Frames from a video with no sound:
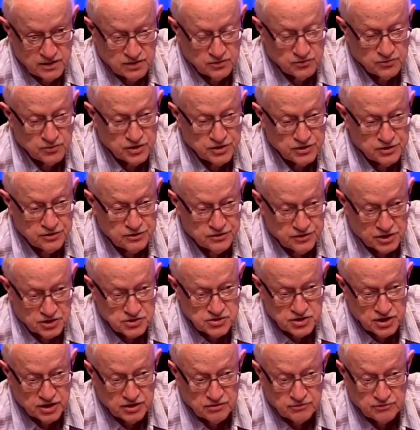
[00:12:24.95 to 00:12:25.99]
with the things
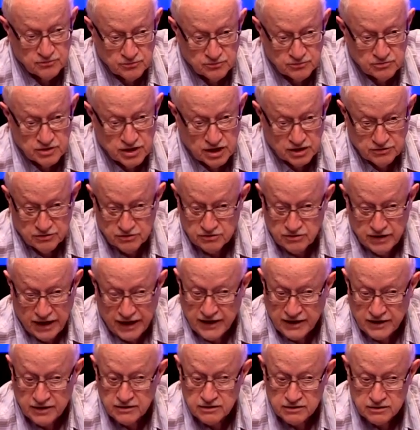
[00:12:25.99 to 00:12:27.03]
that, that the
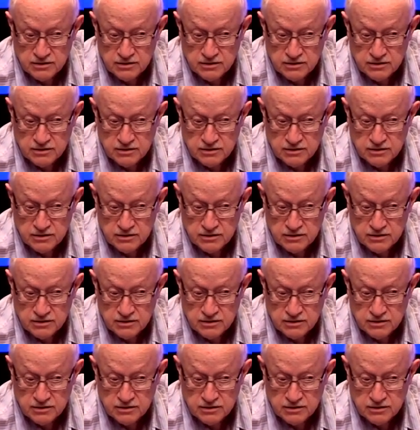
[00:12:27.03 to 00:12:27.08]
tank